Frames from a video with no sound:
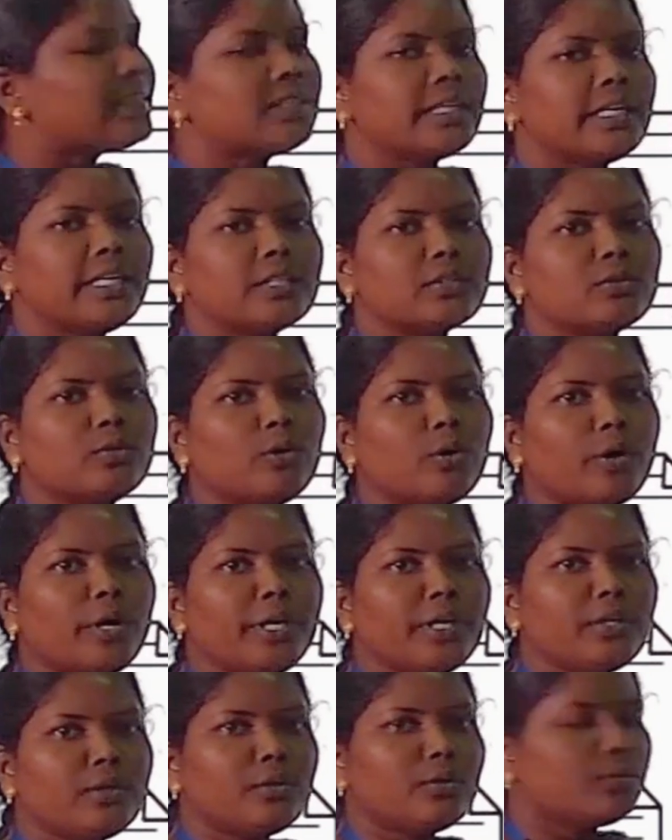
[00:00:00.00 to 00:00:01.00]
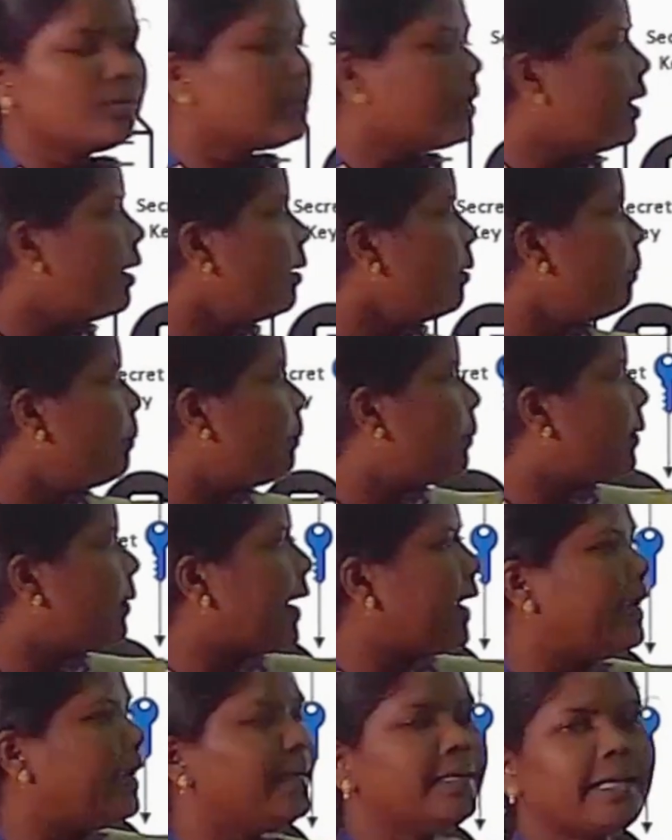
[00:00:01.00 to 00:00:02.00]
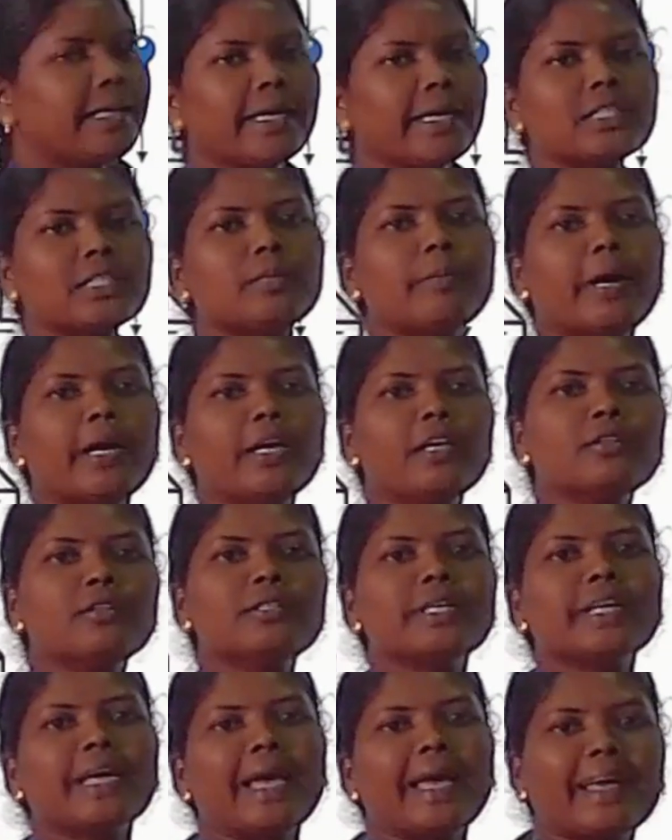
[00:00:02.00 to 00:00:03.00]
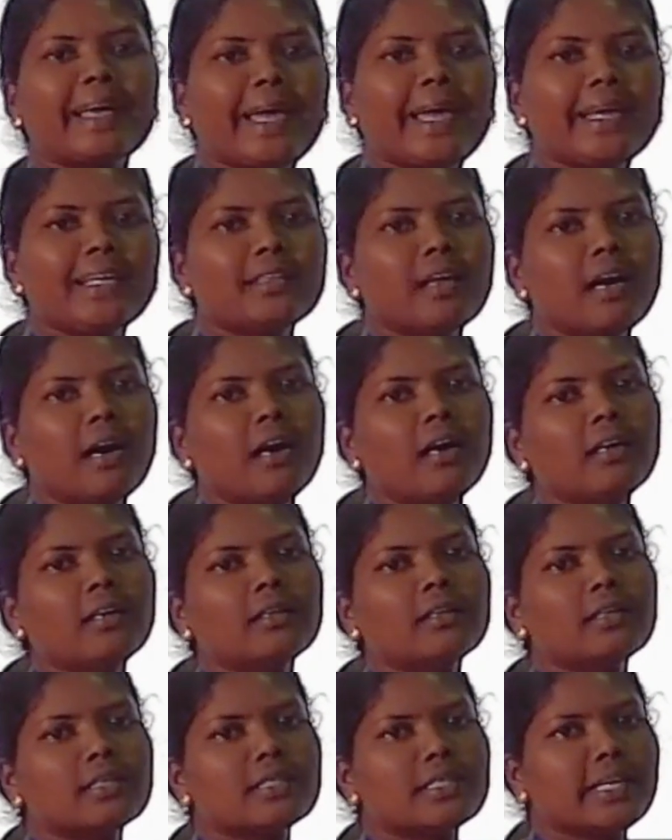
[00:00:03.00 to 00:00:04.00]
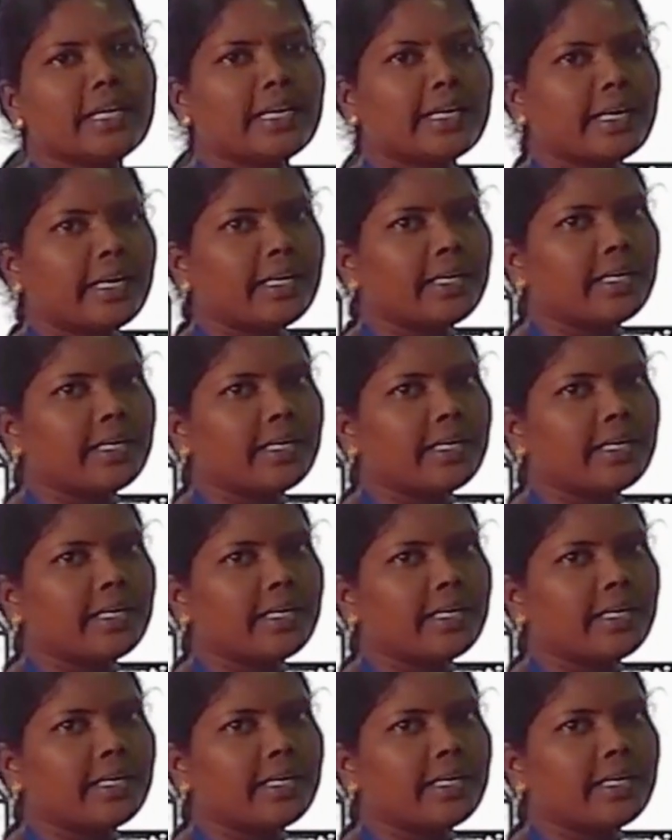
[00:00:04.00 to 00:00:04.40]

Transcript: secret key. This secret key and this secret key are